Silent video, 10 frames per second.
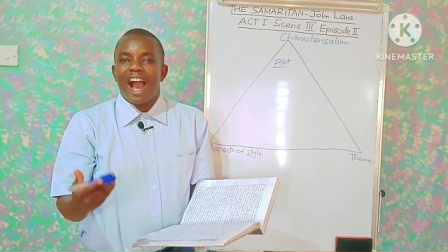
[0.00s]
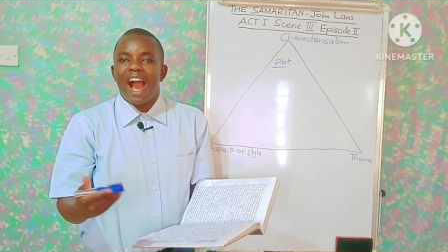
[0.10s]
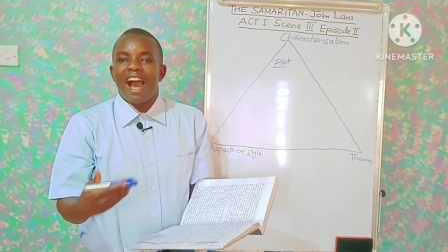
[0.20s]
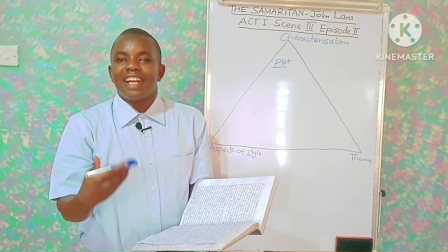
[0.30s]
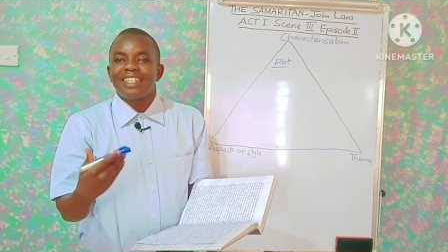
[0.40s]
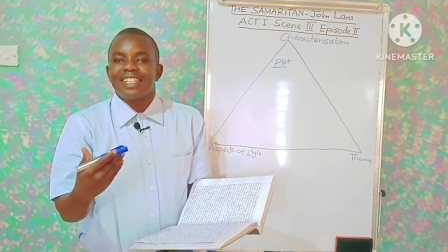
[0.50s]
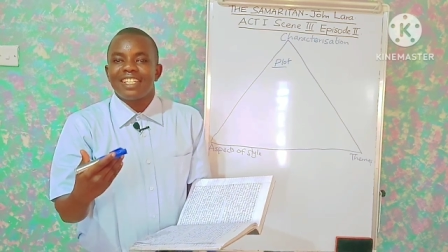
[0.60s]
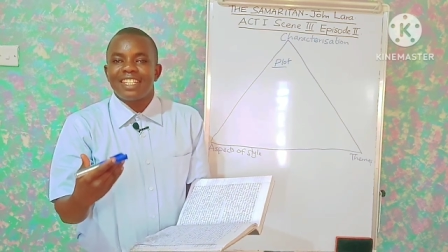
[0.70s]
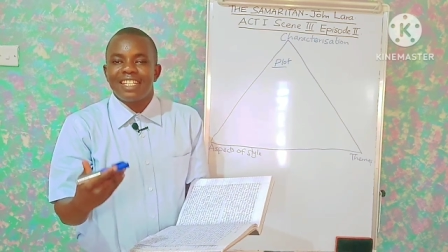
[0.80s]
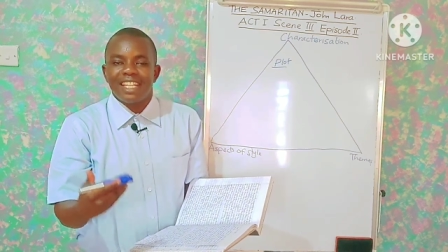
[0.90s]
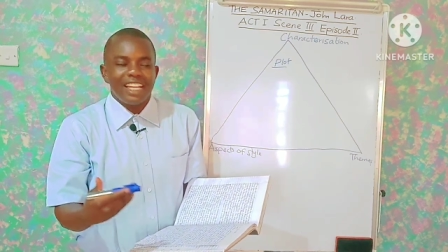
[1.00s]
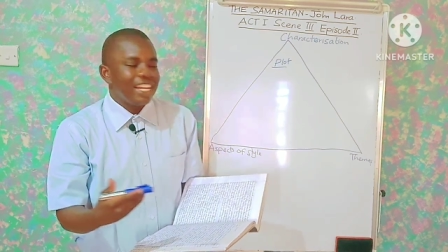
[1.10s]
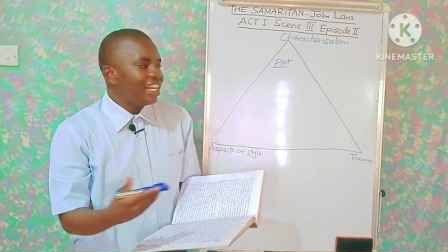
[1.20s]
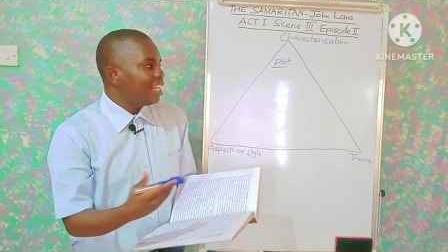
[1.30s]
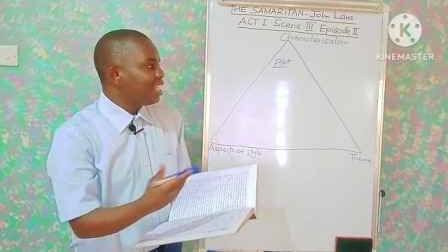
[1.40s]
are
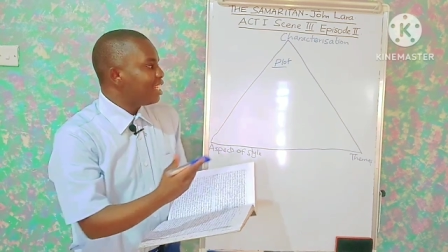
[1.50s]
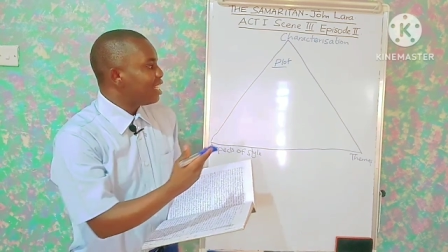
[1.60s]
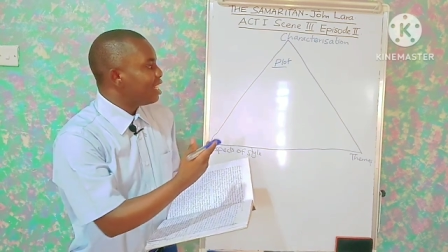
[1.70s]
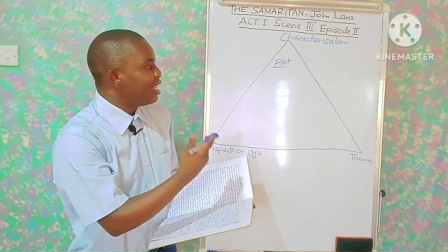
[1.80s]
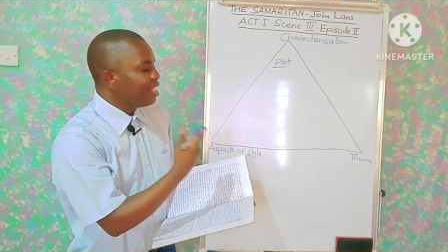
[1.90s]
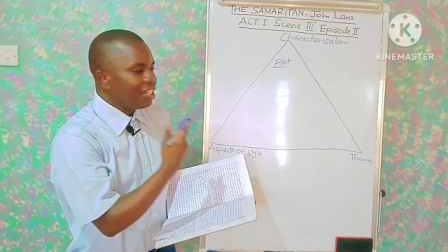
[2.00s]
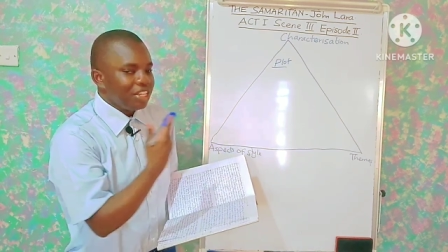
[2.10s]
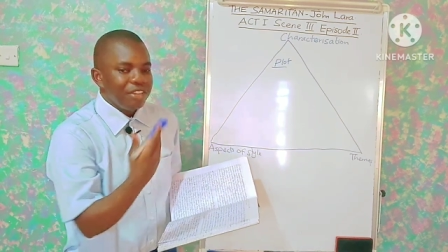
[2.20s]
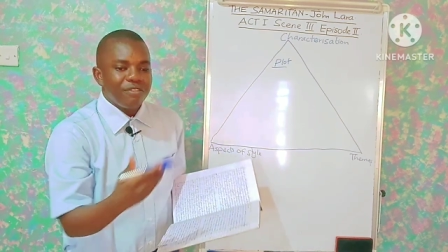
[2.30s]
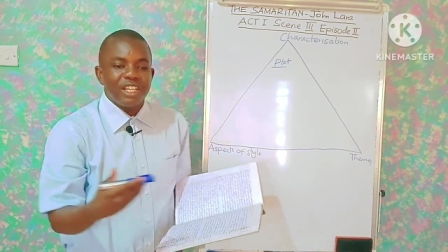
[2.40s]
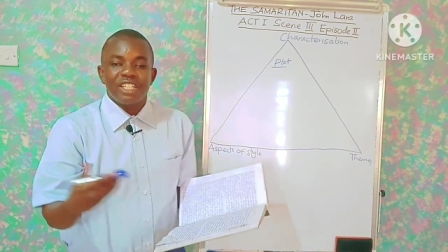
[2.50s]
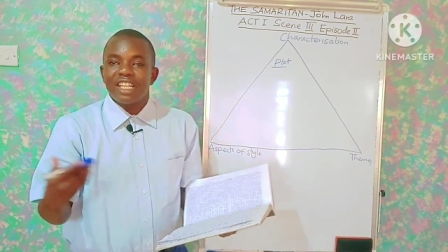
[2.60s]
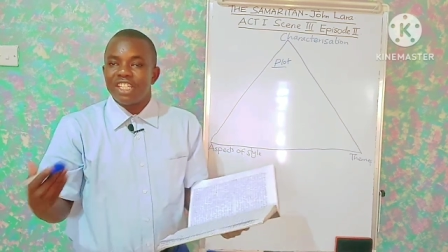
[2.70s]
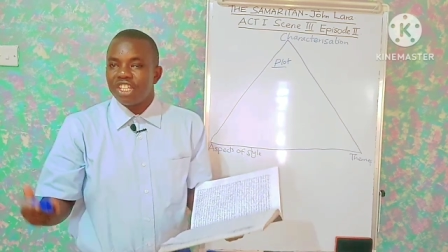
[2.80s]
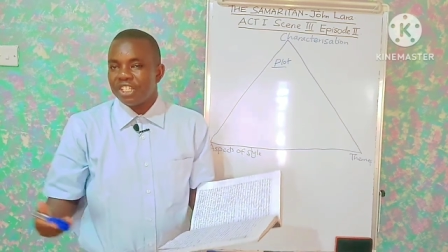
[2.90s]
still giving
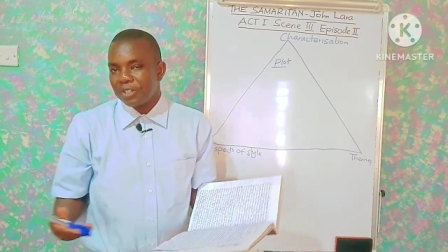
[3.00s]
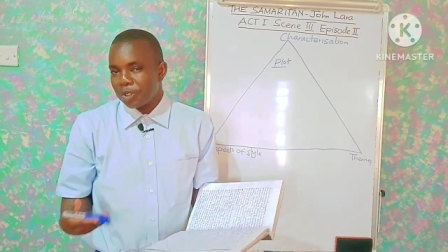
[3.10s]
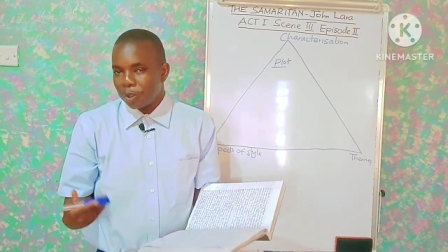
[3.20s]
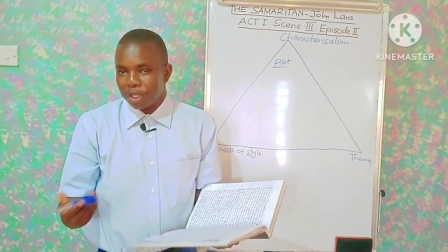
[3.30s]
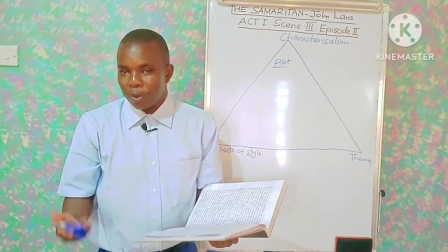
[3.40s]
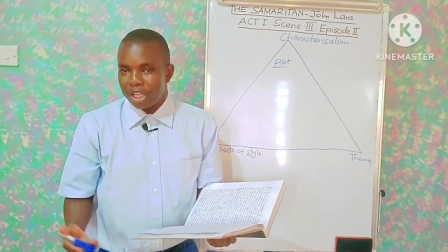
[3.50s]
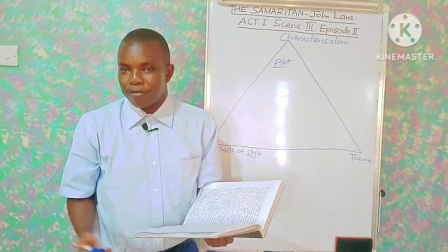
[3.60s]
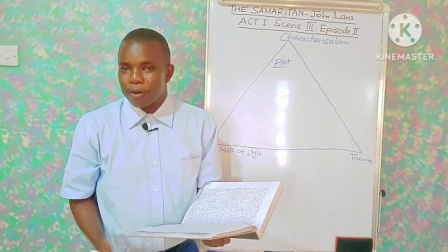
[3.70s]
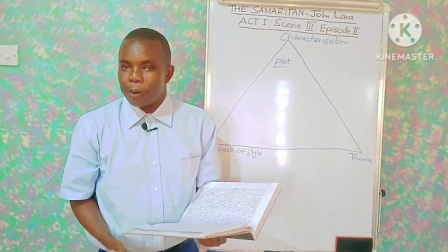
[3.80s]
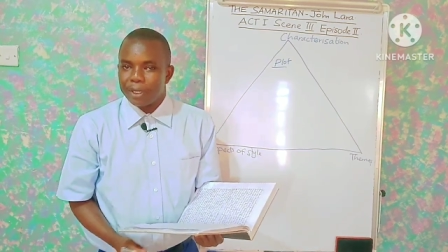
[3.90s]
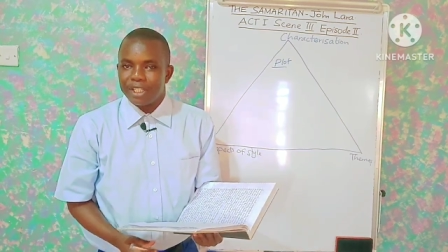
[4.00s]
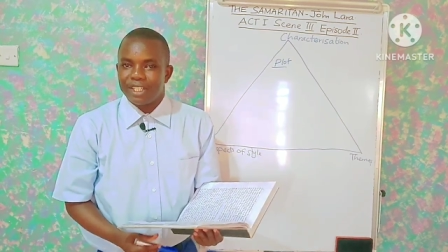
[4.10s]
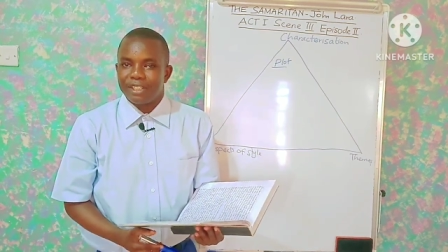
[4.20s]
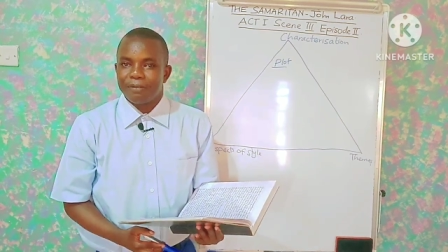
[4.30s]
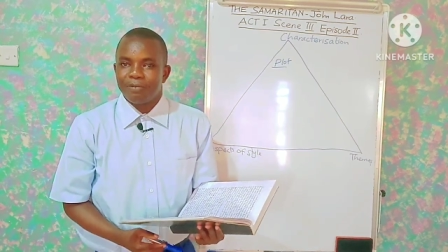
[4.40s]
suggestions on the way forward.
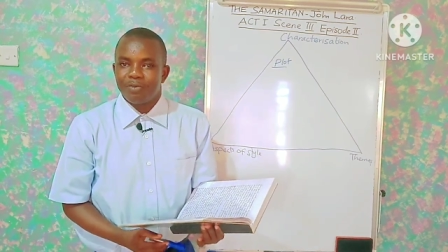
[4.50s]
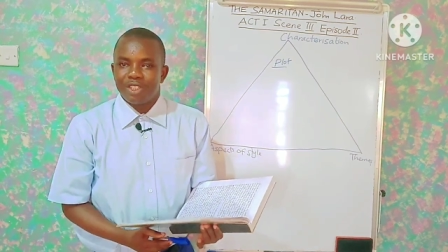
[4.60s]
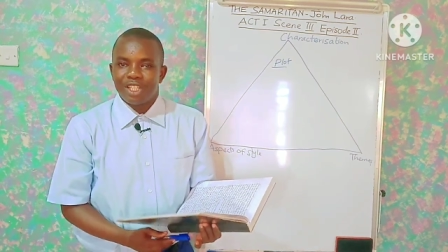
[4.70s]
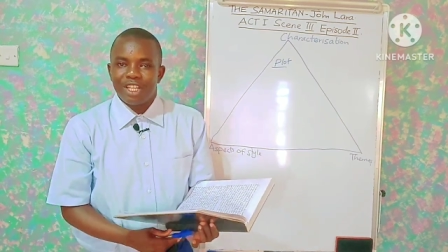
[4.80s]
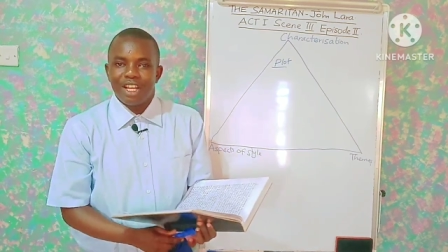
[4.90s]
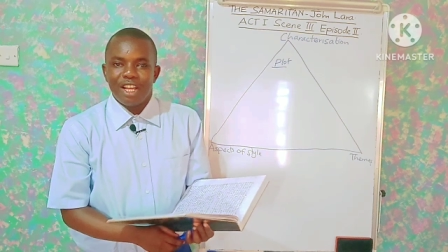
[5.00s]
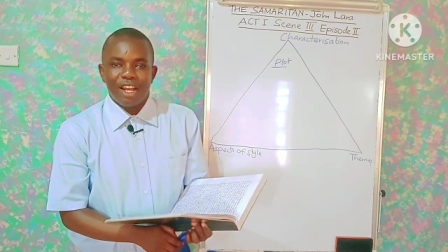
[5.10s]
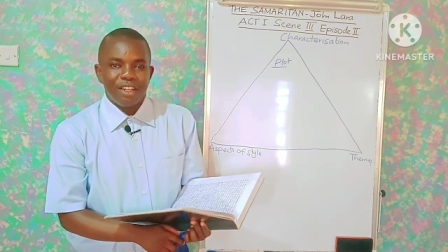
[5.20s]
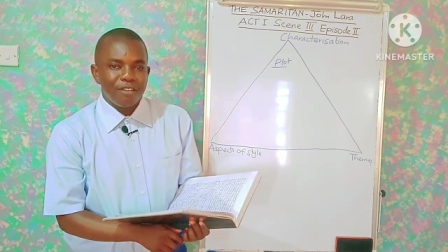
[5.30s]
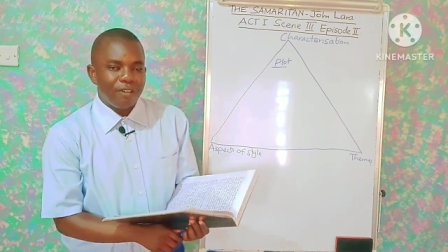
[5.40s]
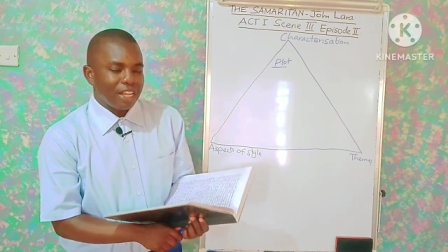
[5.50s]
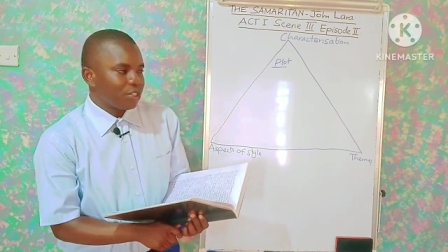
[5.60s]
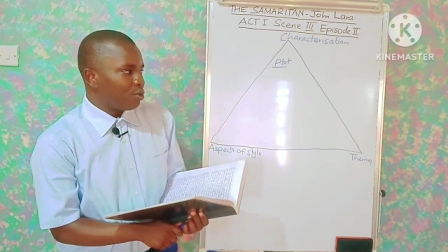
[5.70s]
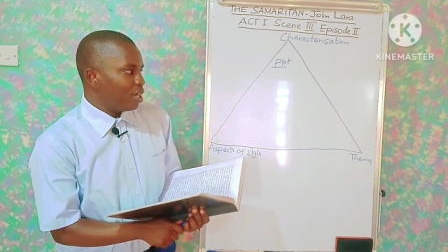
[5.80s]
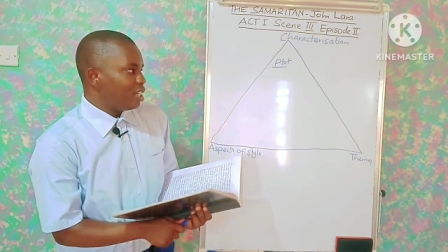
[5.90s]
And the first
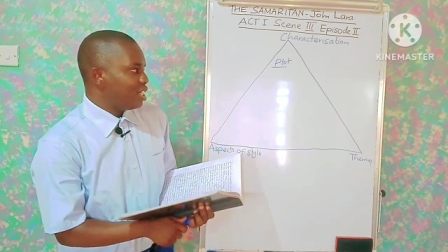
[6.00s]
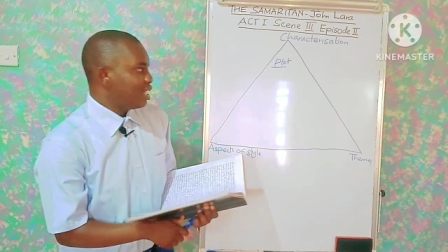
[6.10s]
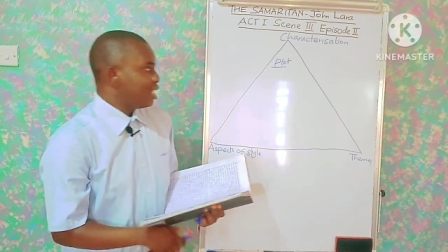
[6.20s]
one,